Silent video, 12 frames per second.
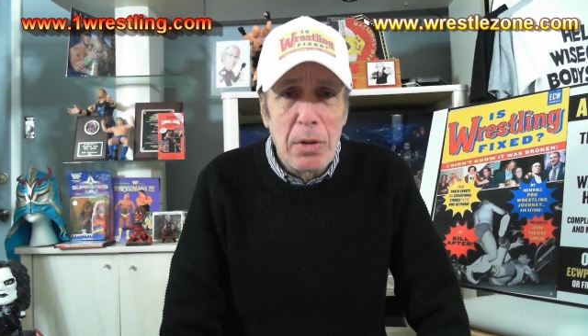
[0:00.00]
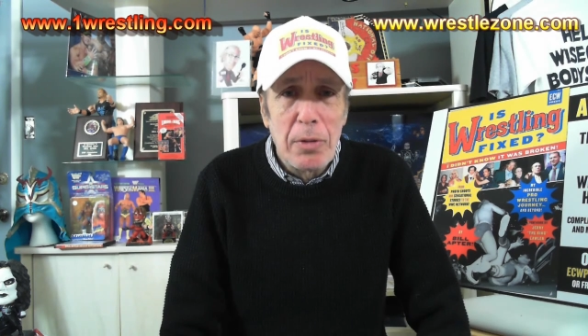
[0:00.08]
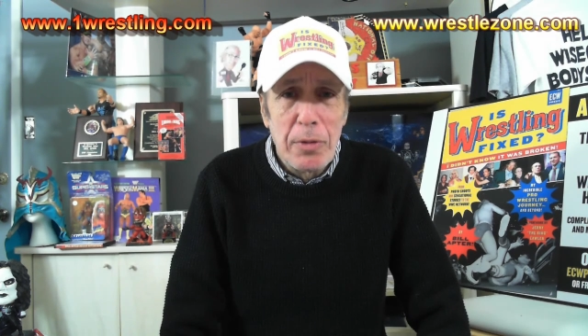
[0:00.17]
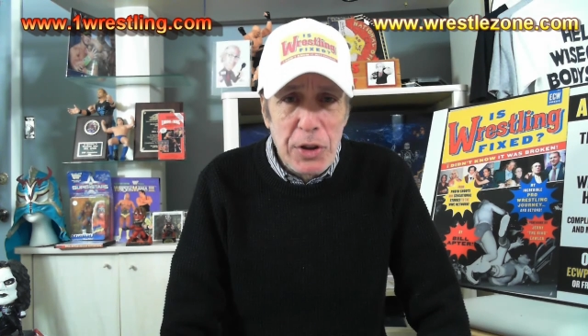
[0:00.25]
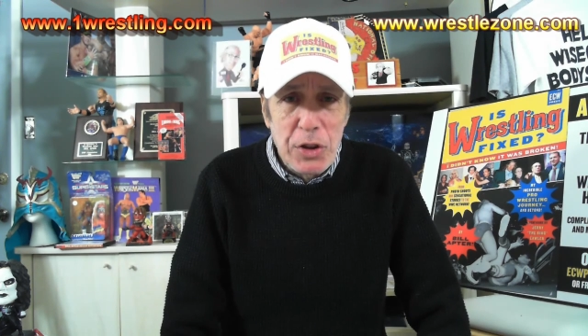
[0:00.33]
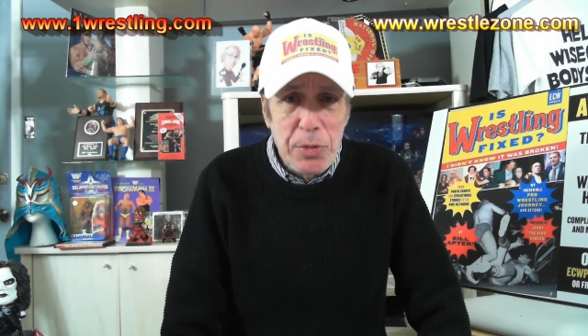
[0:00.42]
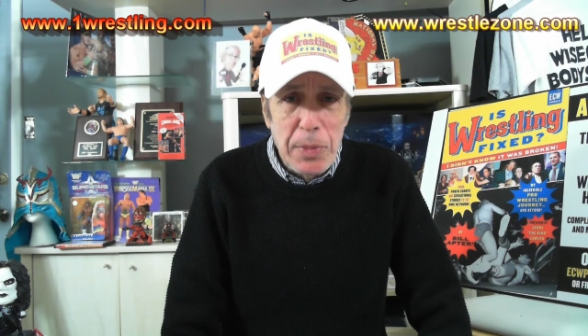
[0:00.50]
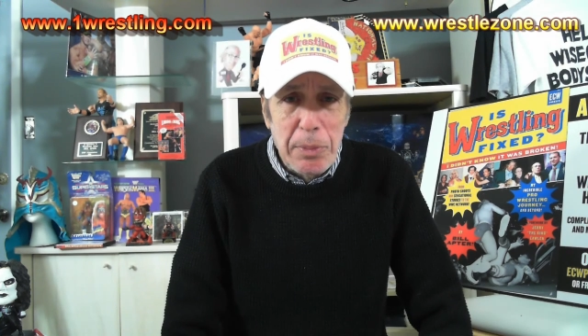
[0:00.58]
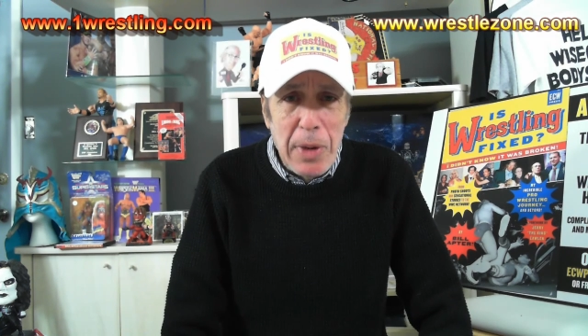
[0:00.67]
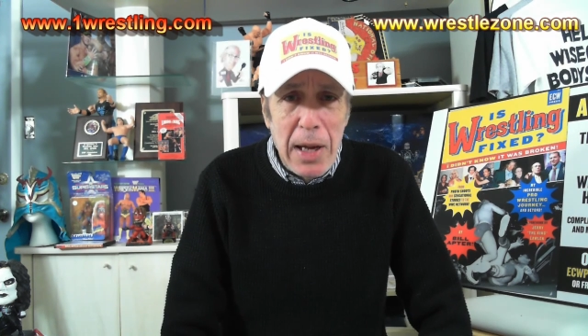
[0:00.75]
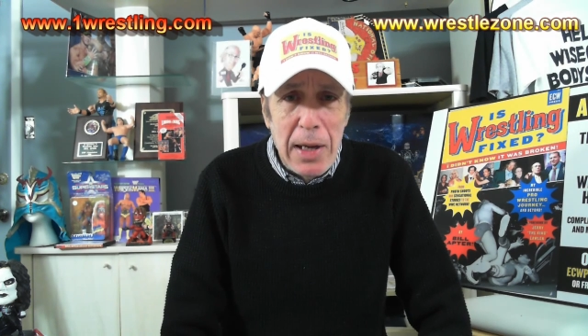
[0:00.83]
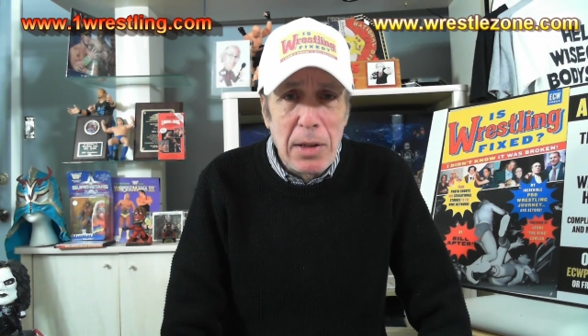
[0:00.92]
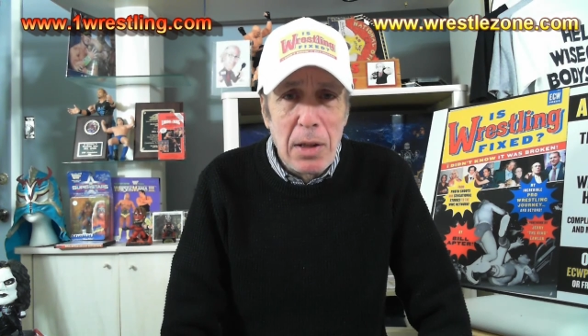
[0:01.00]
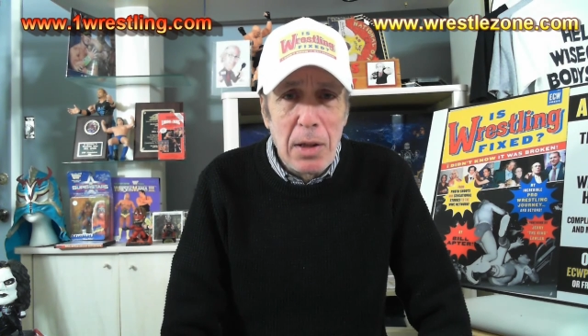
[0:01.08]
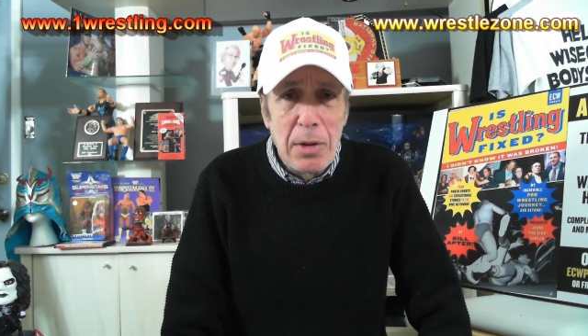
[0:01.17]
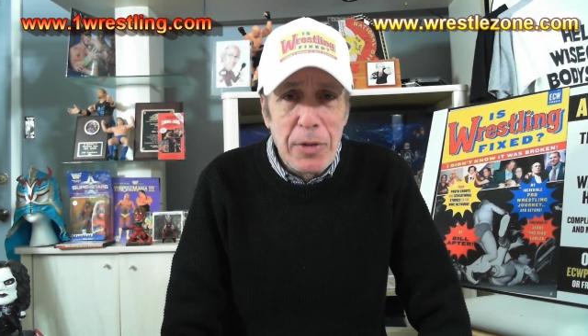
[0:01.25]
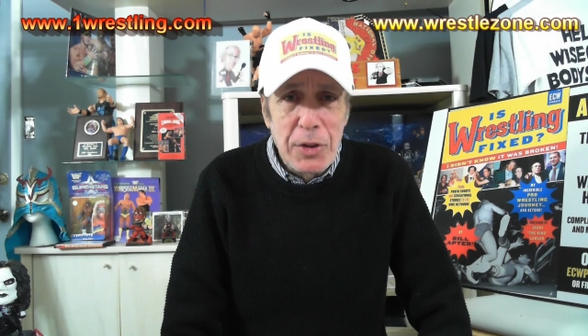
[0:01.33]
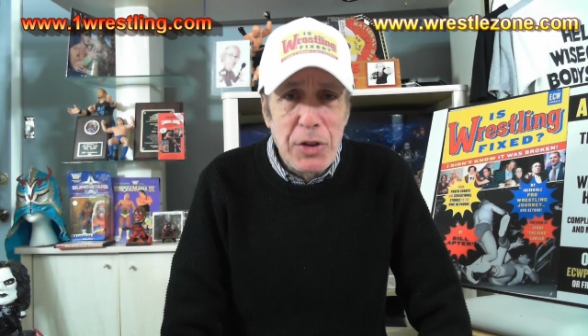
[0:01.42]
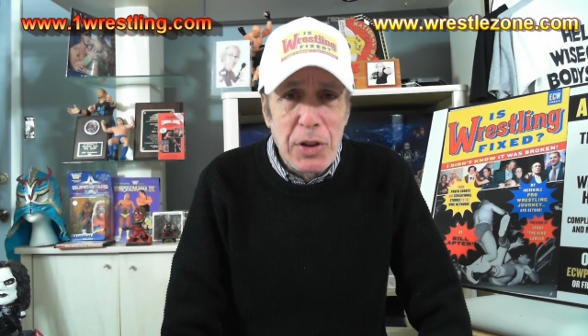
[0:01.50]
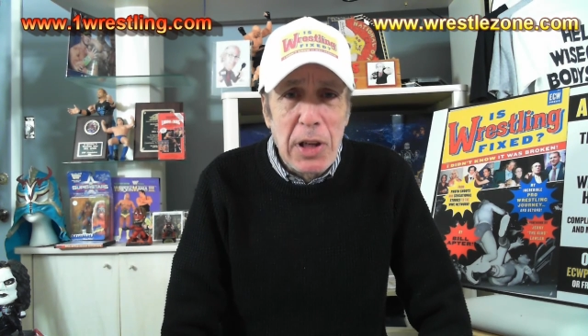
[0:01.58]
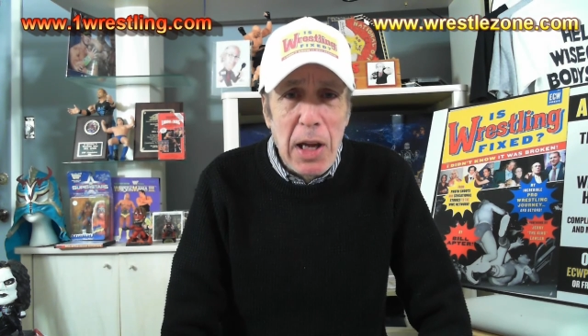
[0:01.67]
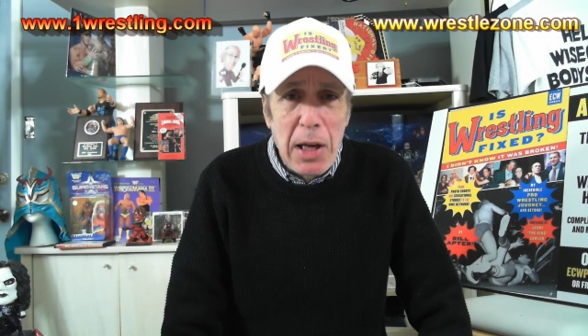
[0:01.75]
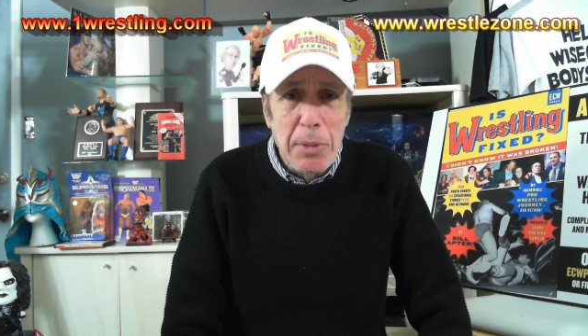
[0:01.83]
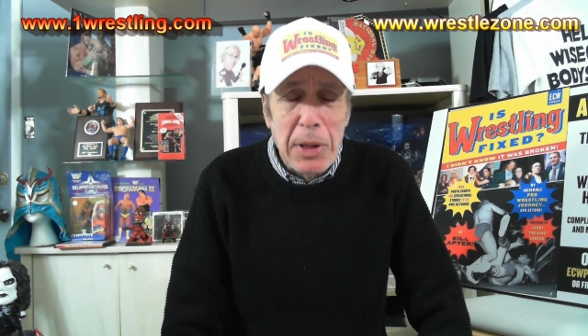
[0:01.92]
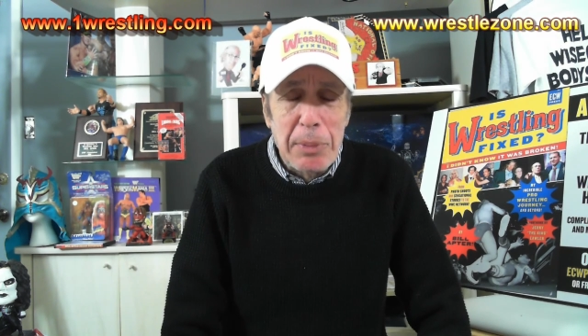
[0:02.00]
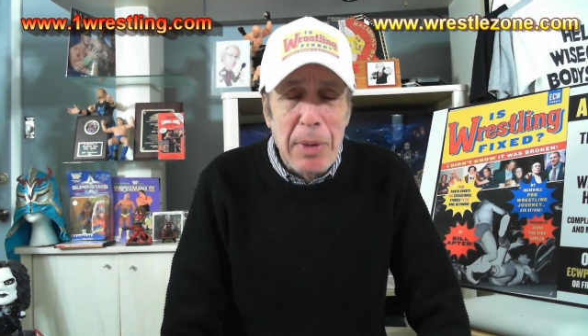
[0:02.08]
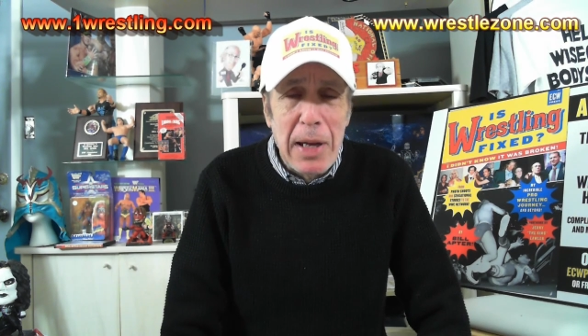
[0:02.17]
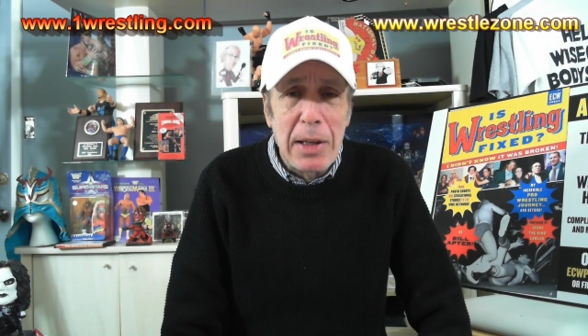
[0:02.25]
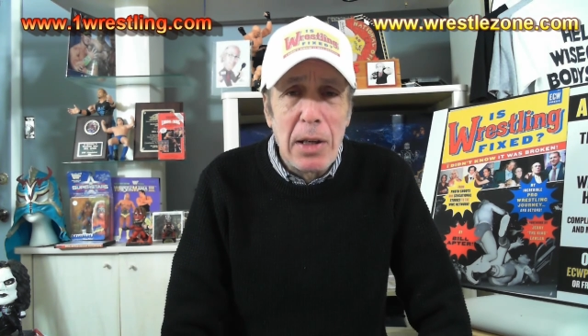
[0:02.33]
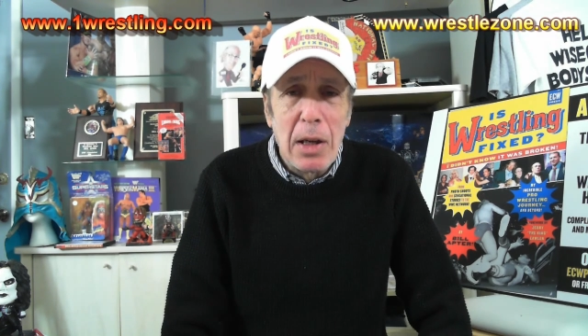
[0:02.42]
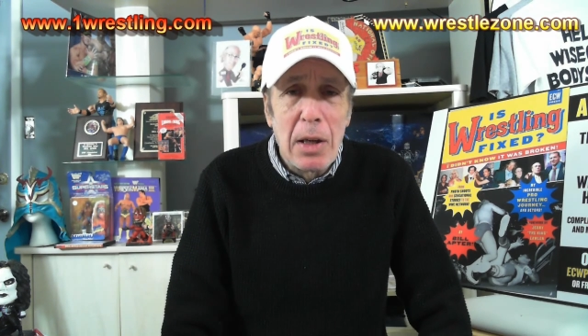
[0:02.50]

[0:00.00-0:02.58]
Vince McMahon, Vincent K. McMahon.